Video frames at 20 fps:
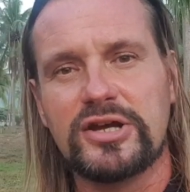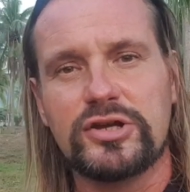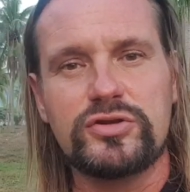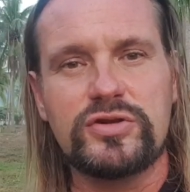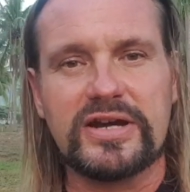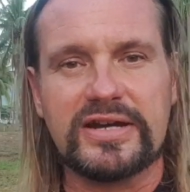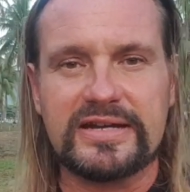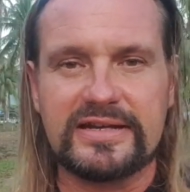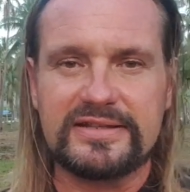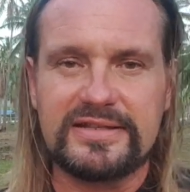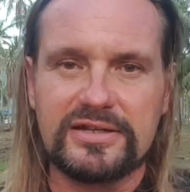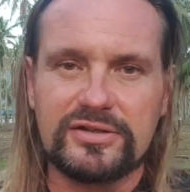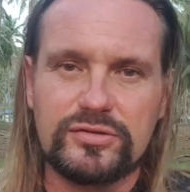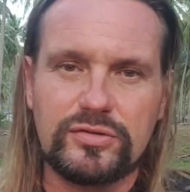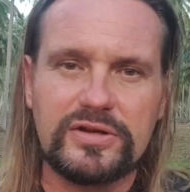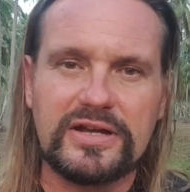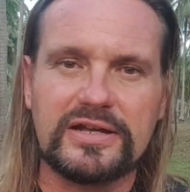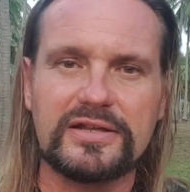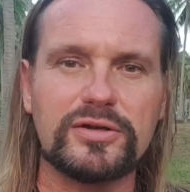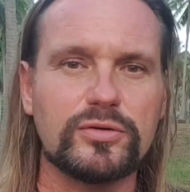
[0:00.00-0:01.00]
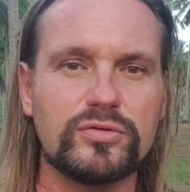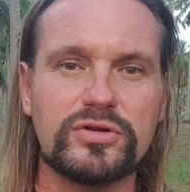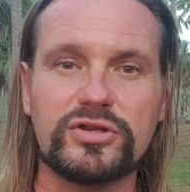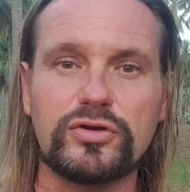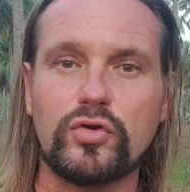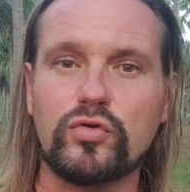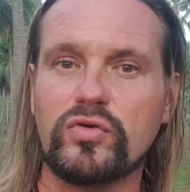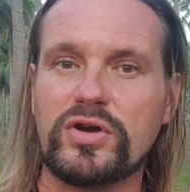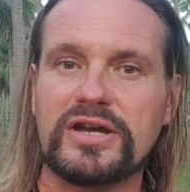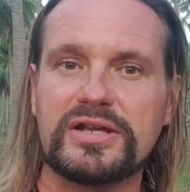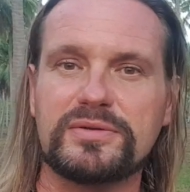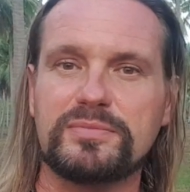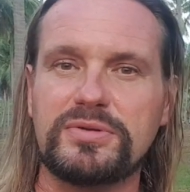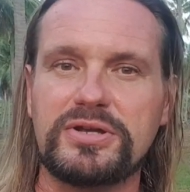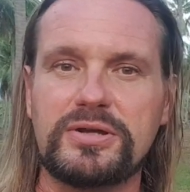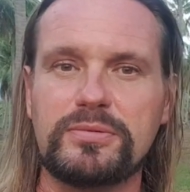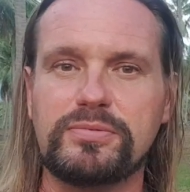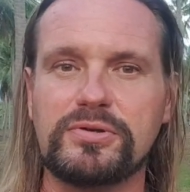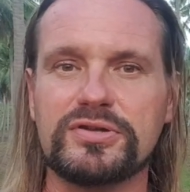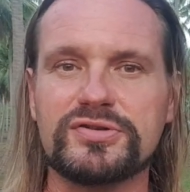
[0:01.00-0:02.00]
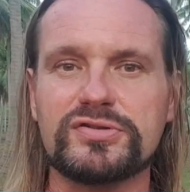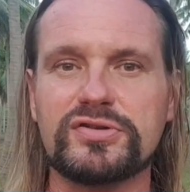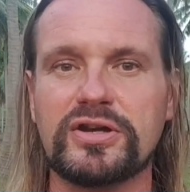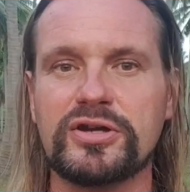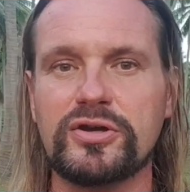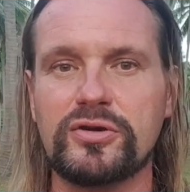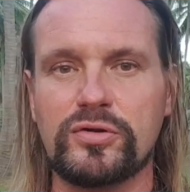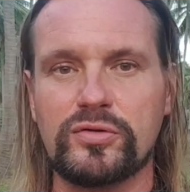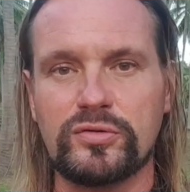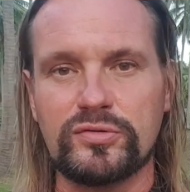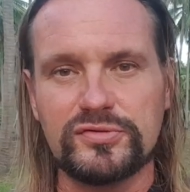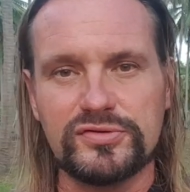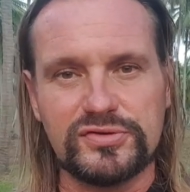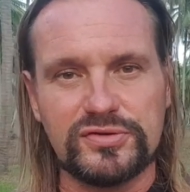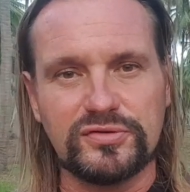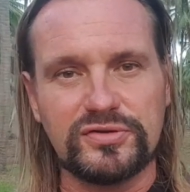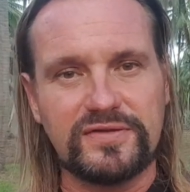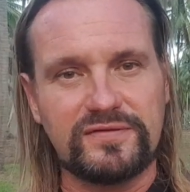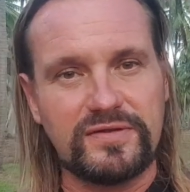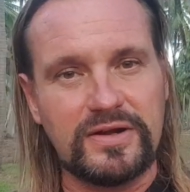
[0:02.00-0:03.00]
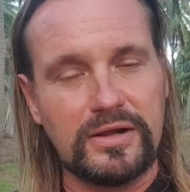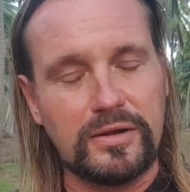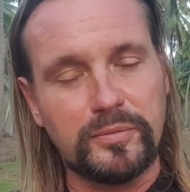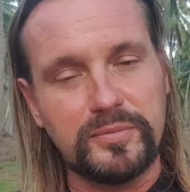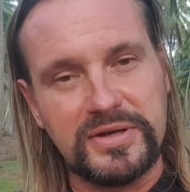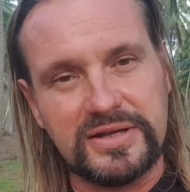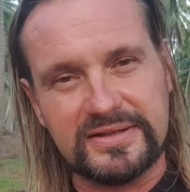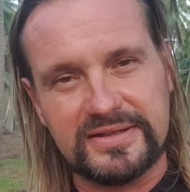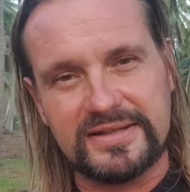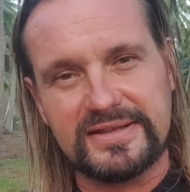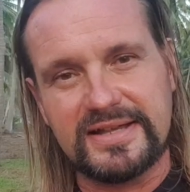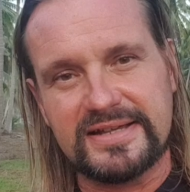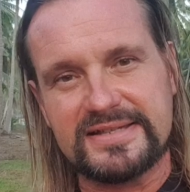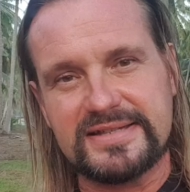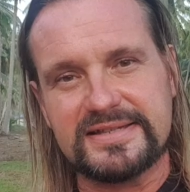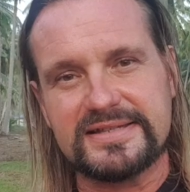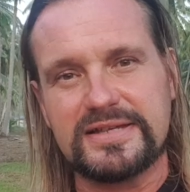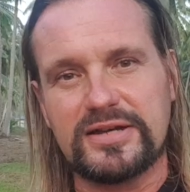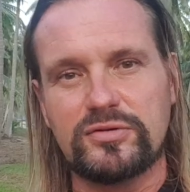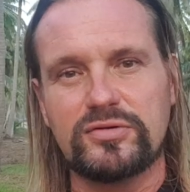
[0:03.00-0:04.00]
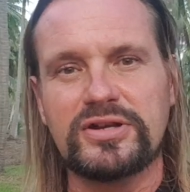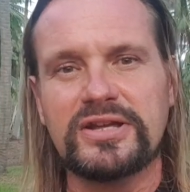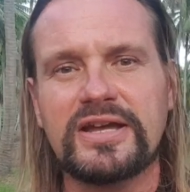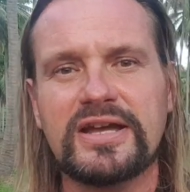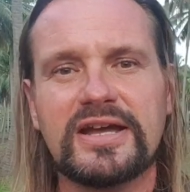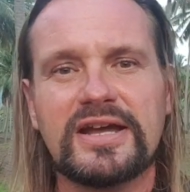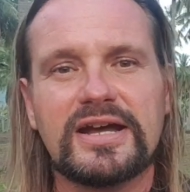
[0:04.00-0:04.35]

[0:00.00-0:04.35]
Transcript: you are getting together with the right people, so you are also developing the necessary